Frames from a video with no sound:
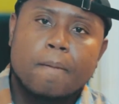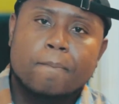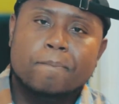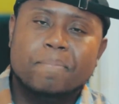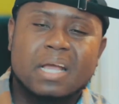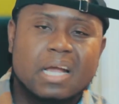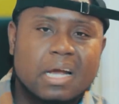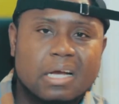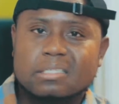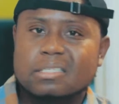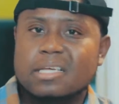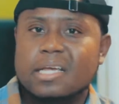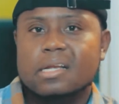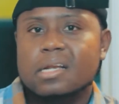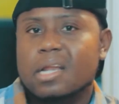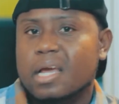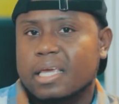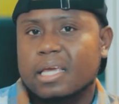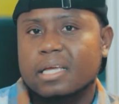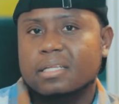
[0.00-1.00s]
because they're
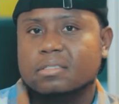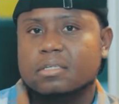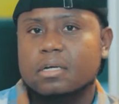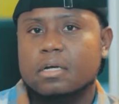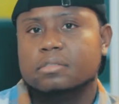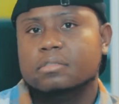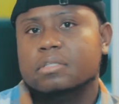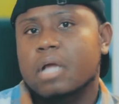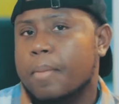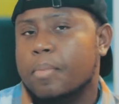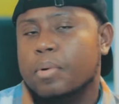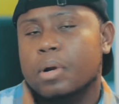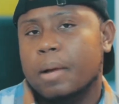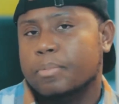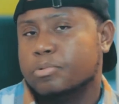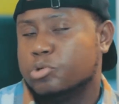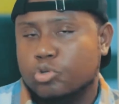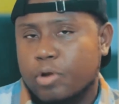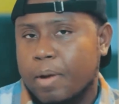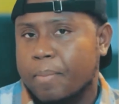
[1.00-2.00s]
looking to double
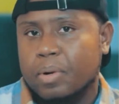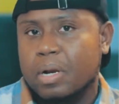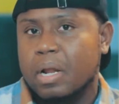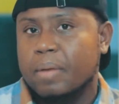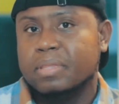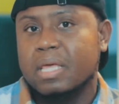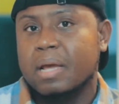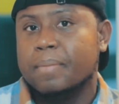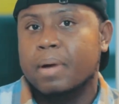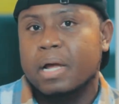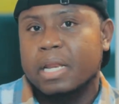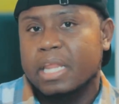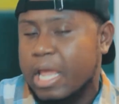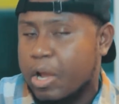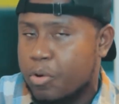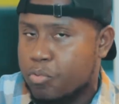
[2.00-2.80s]
up, triple up their money.